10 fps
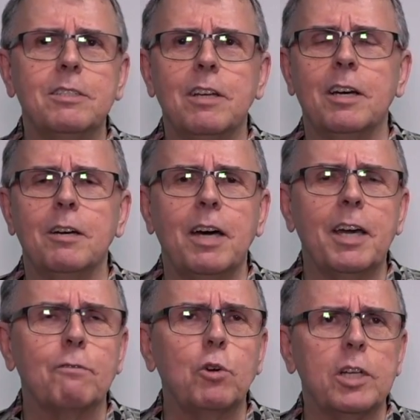I
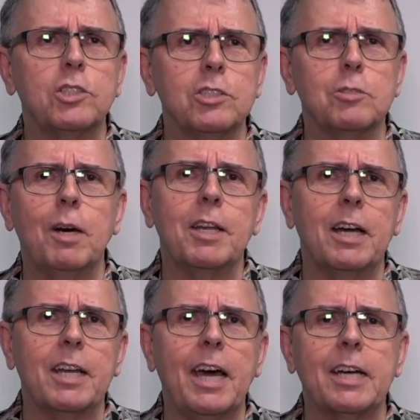have questions about how
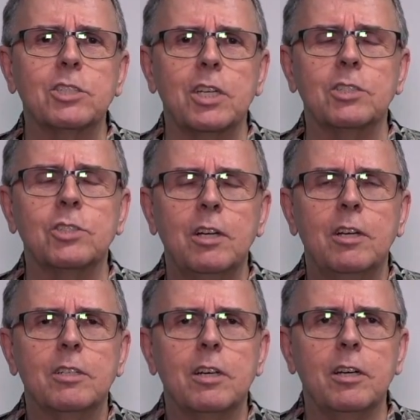to access
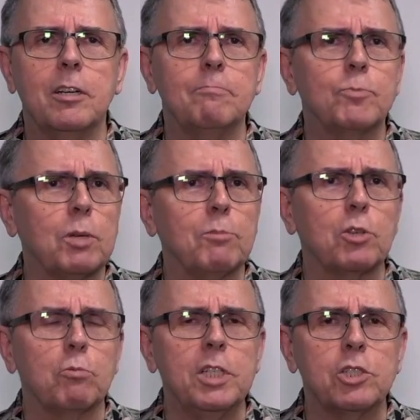some of the
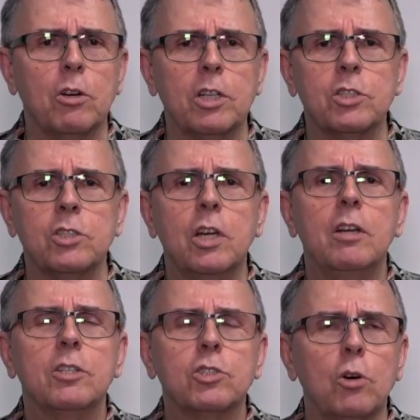resources.
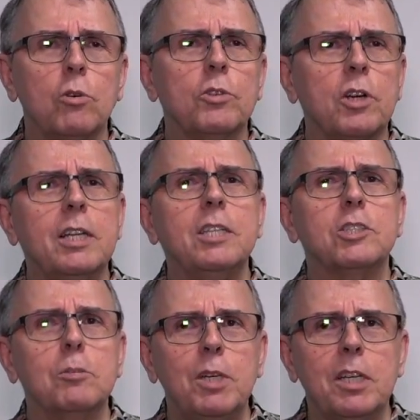So there needs
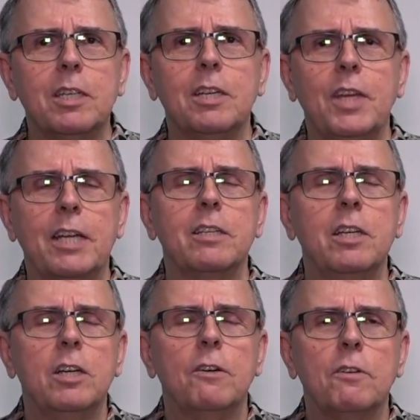to be, again, that
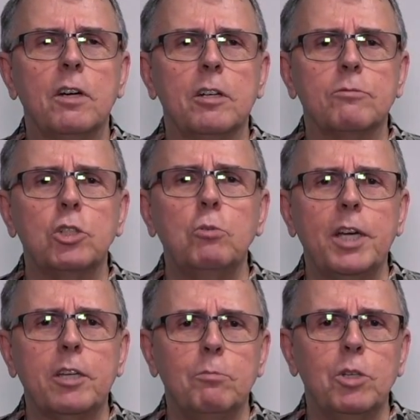two-way
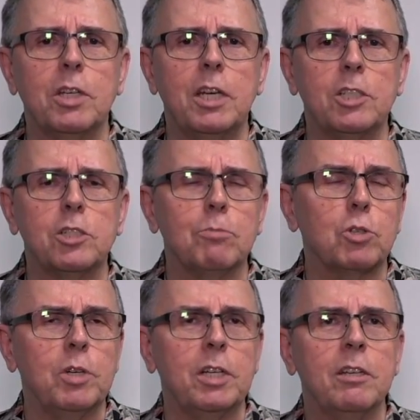communication
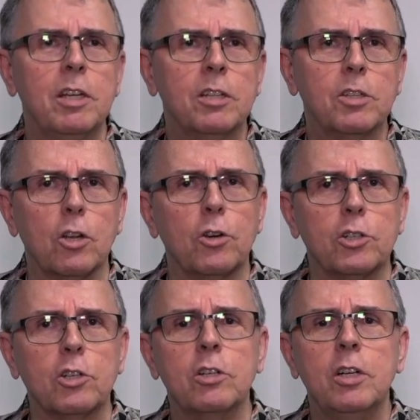between the
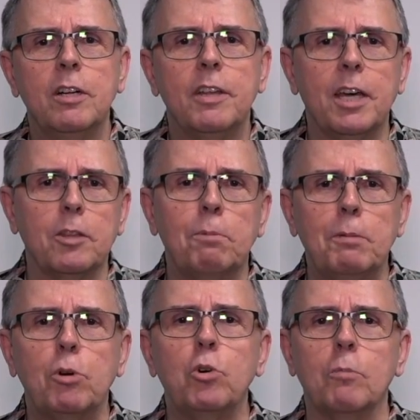learner and the
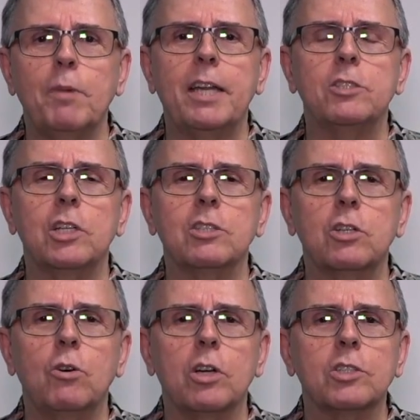people who are managing the
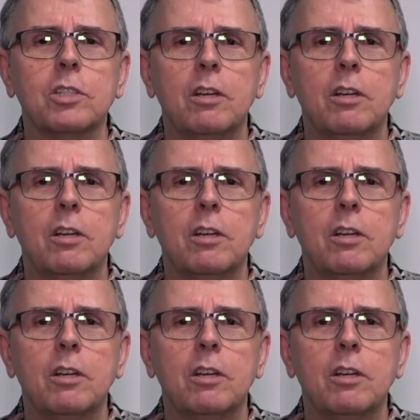course.